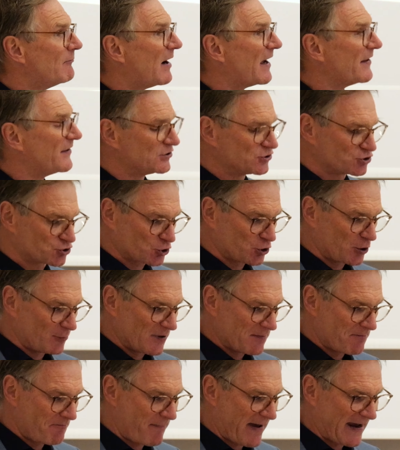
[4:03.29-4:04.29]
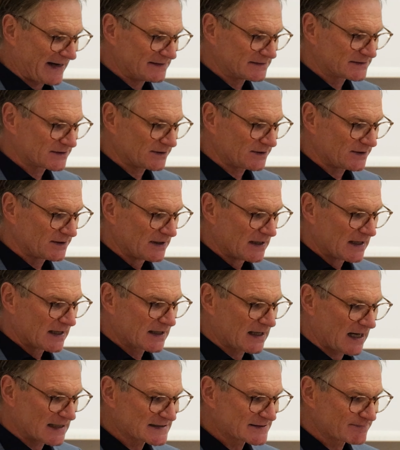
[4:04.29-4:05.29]
by the German painter
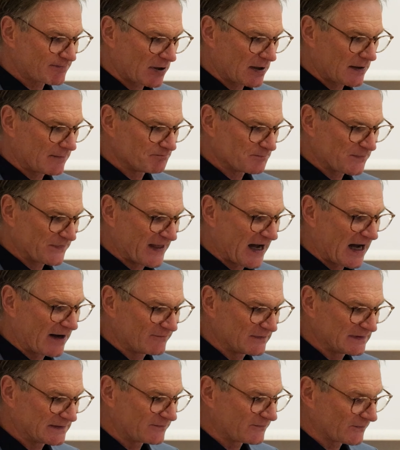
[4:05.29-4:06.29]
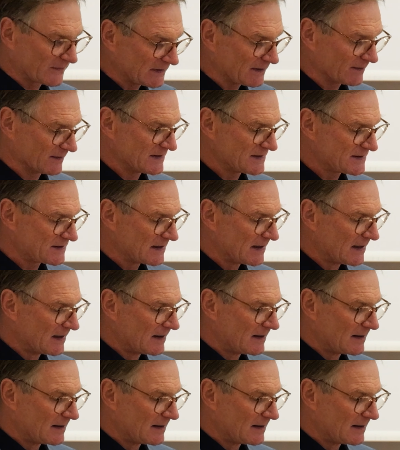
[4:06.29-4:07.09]
Caspar David Friedrich.